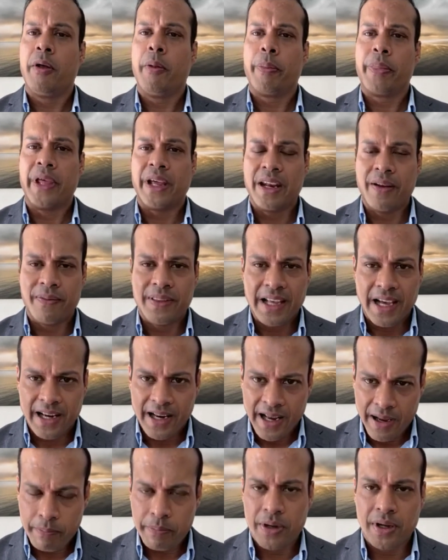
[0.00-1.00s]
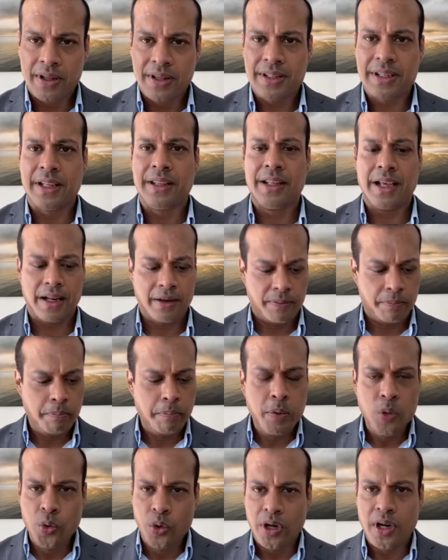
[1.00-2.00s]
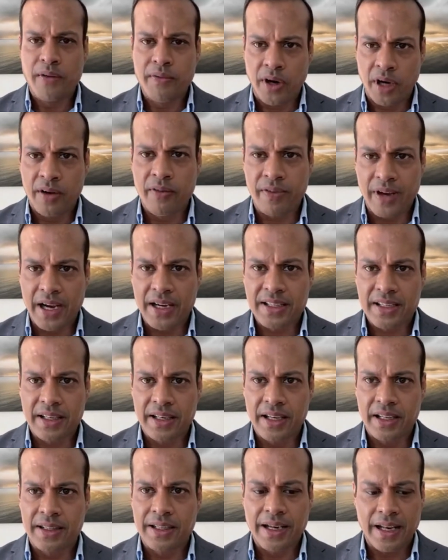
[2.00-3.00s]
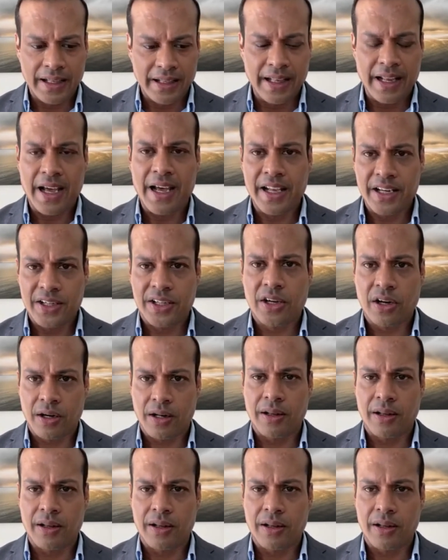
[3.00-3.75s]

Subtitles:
that if that happens and that pool of unvaccinated, that large